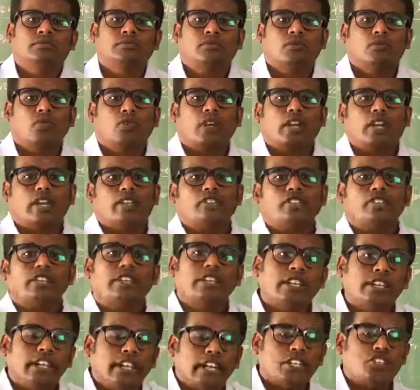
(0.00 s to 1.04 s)
Okay,
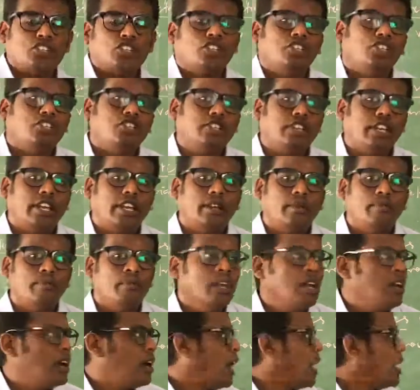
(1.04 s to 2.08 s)
sticky nature is there,
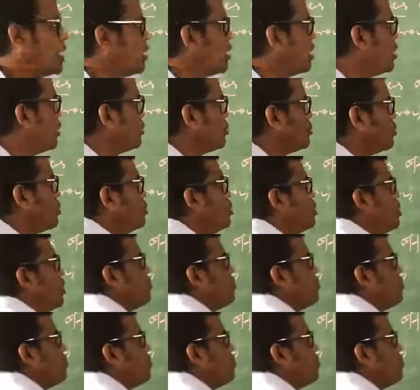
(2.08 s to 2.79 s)
and also the